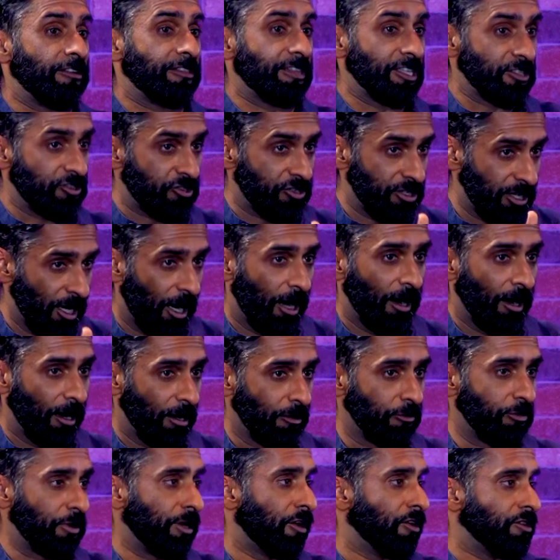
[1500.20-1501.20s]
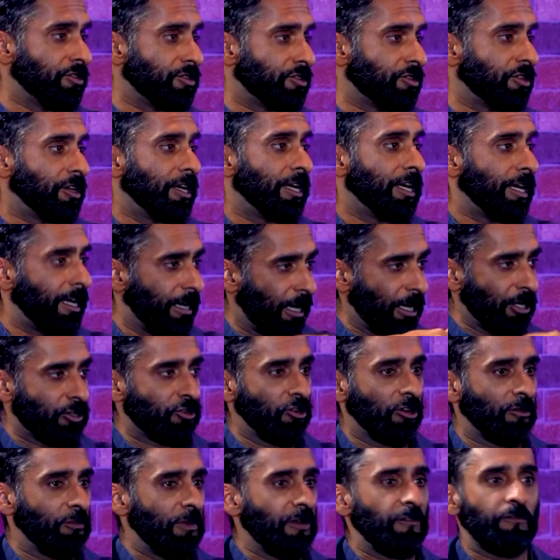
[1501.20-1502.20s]
this young, because it
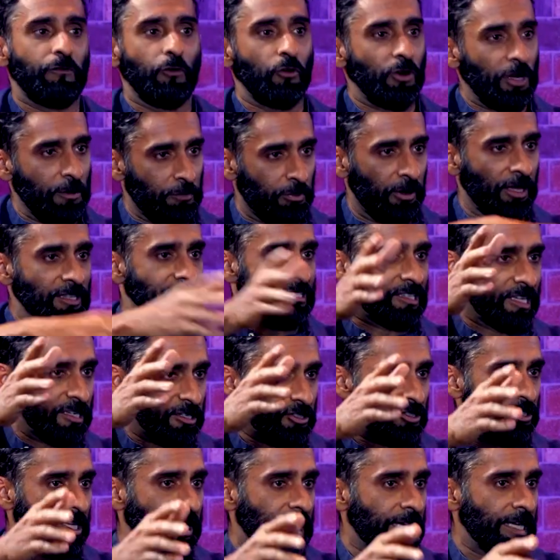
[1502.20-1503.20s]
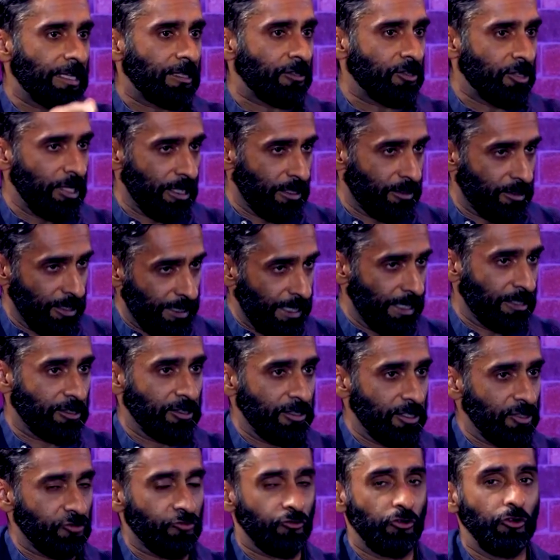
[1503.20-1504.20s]
took me 40 plus years to get to
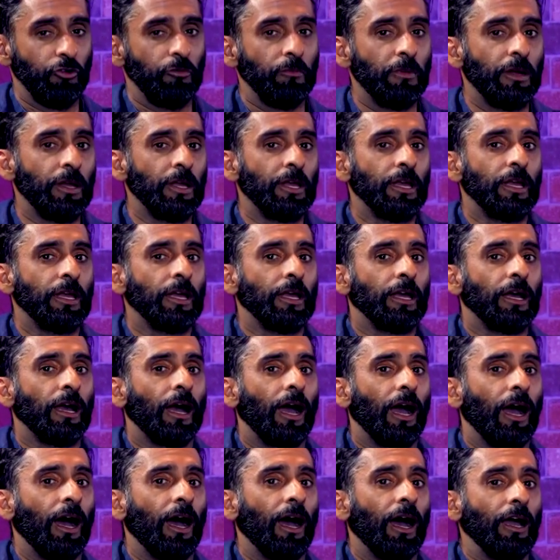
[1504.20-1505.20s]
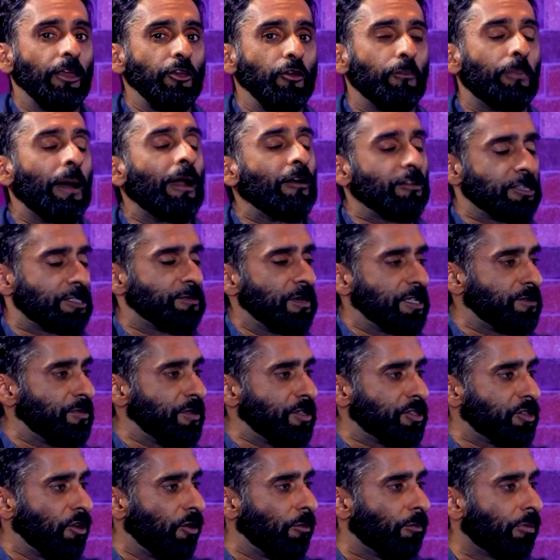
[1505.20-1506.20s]
this room. Your parents must be
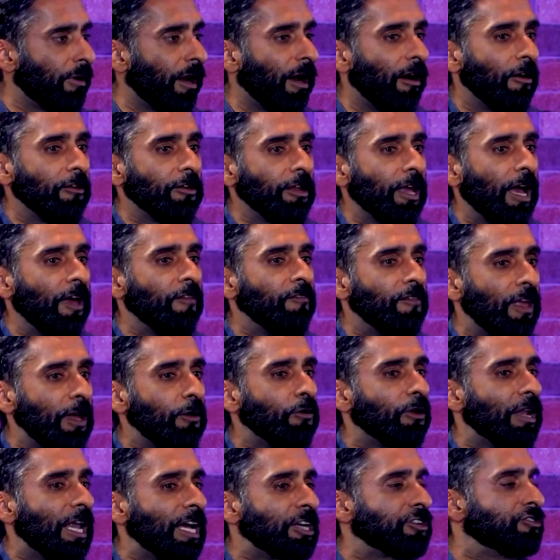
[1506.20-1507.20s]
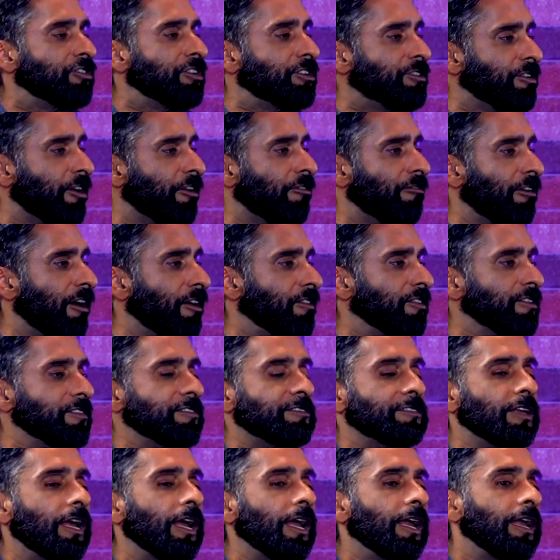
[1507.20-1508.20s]
so proud. And they will actually turn around and
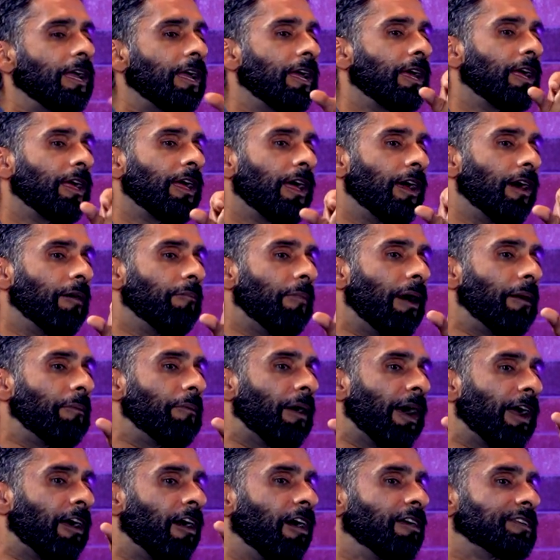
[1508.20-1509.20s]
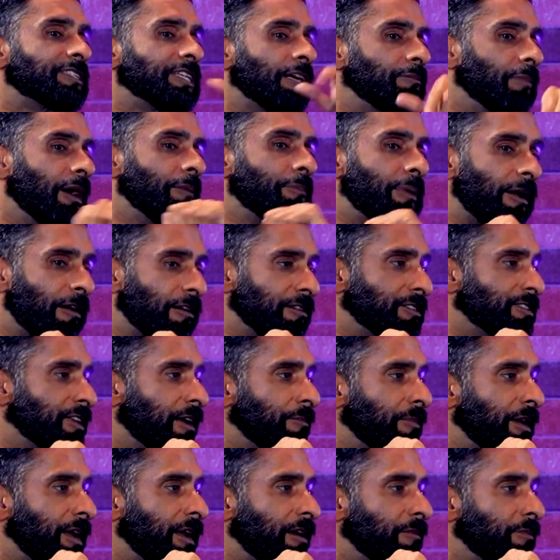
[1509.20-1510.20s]
say, I can't tell my parents
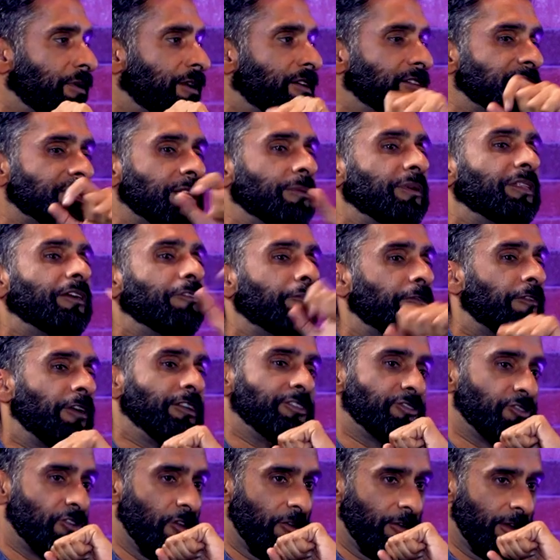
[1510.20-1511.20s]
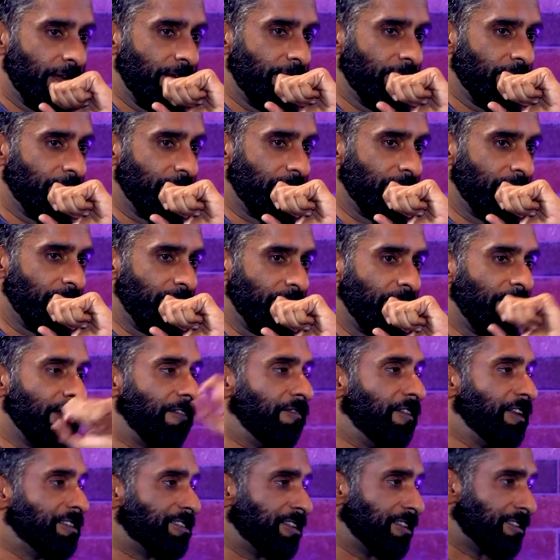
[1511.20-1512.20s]
I'm here because some of their friends go here.
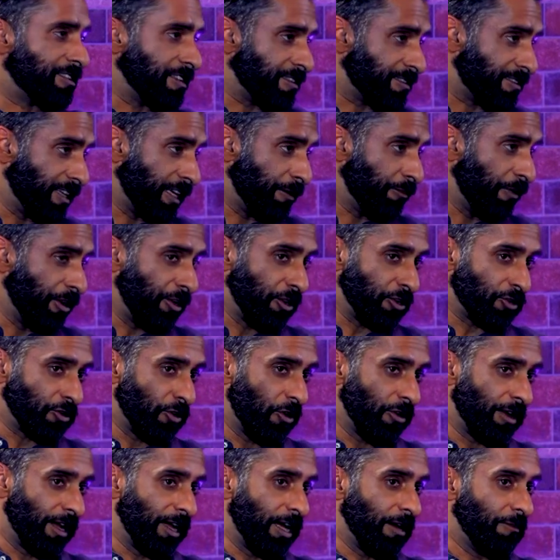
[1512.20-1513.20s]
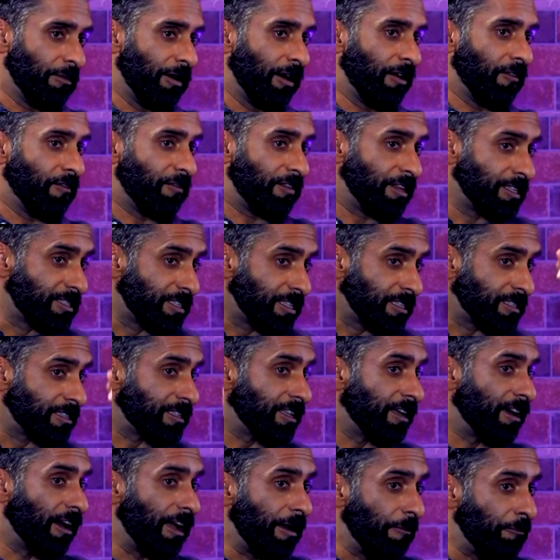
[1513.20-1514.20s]
This is the stigma you're talking about. Yeah. This is
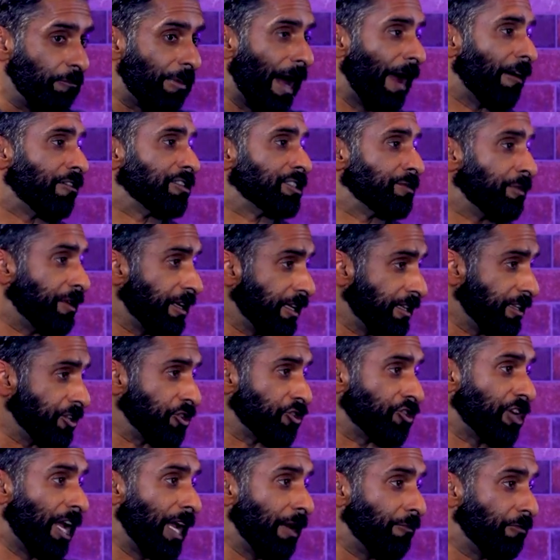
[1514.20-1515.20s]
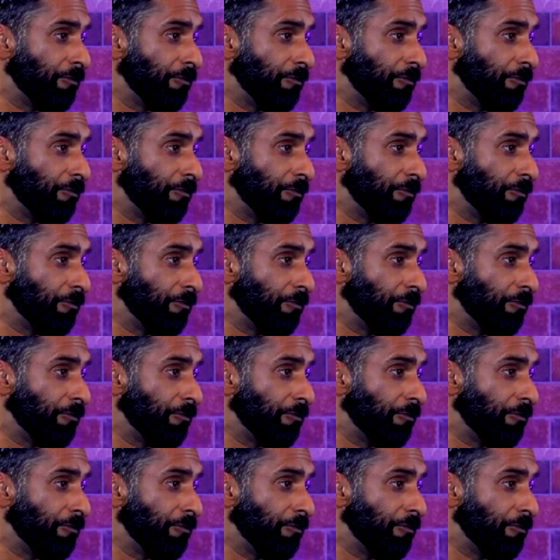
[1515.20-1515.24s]
the embarrassment and the shame